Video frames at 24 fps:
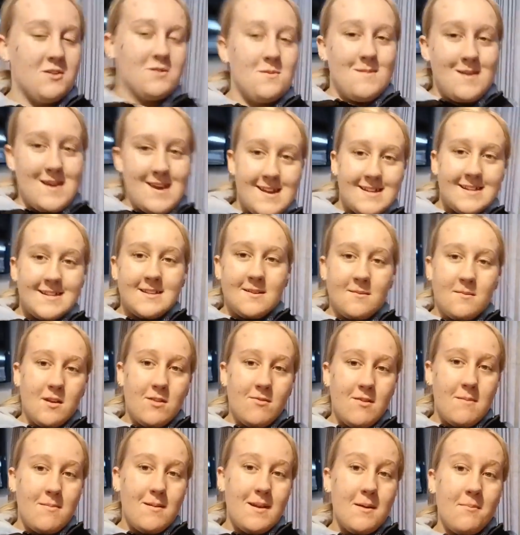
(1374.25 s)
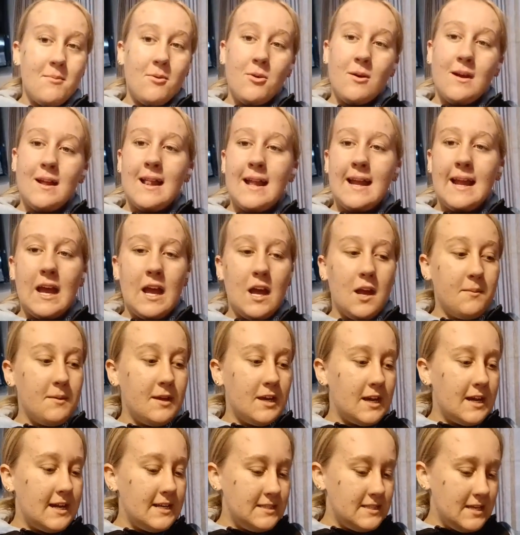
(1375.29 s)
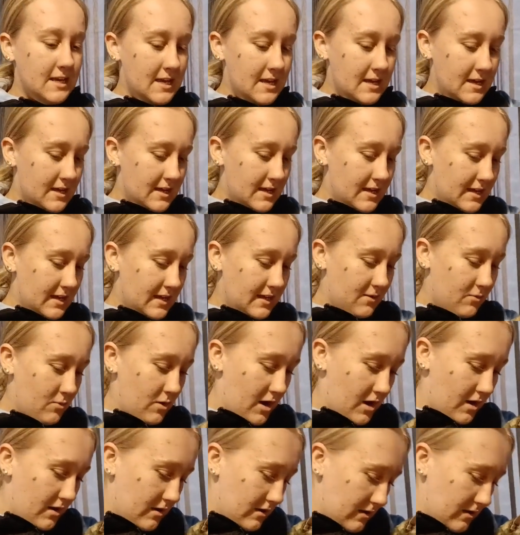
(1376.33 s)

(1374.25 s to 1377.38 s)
with me, so I'm going to wrap it up quickly. I hope you guys... What?